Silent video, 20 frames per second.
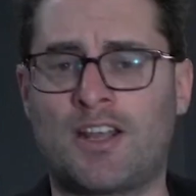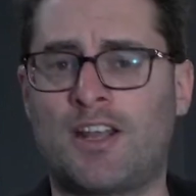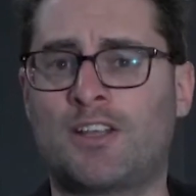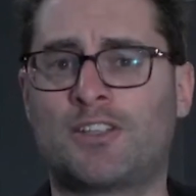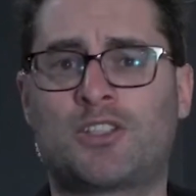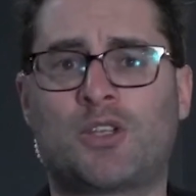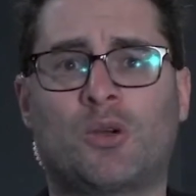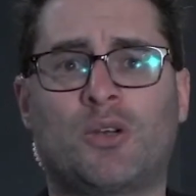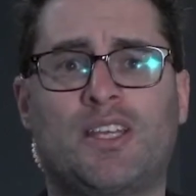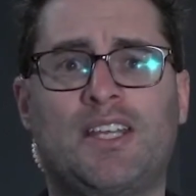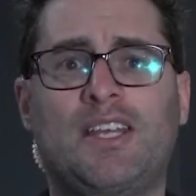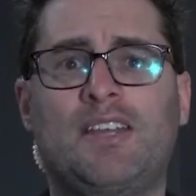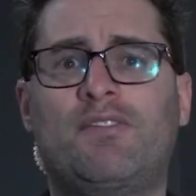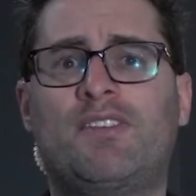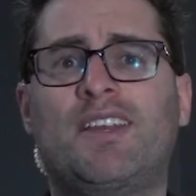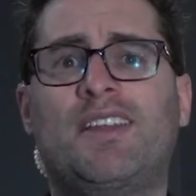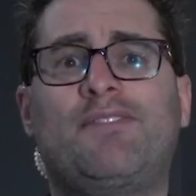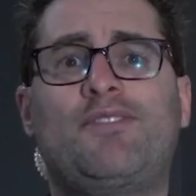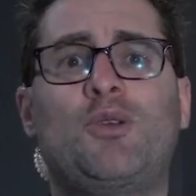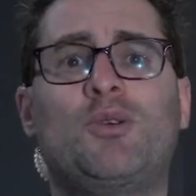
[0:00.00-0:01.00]
So
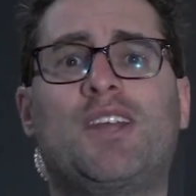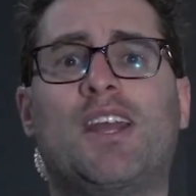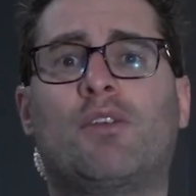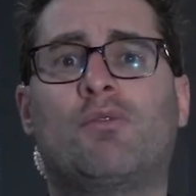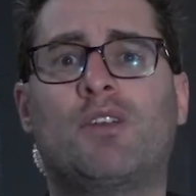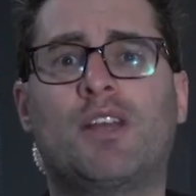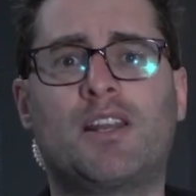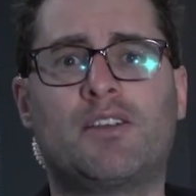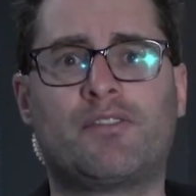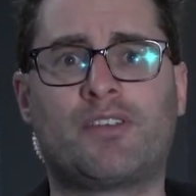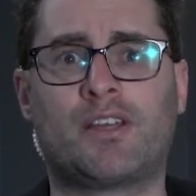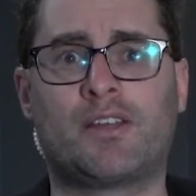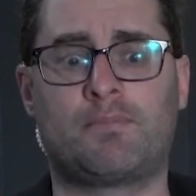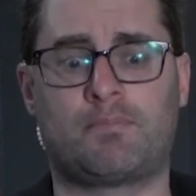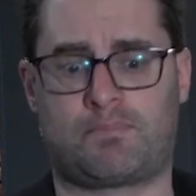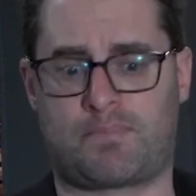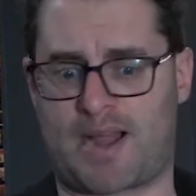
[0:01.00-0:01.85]
even if you get rid of it,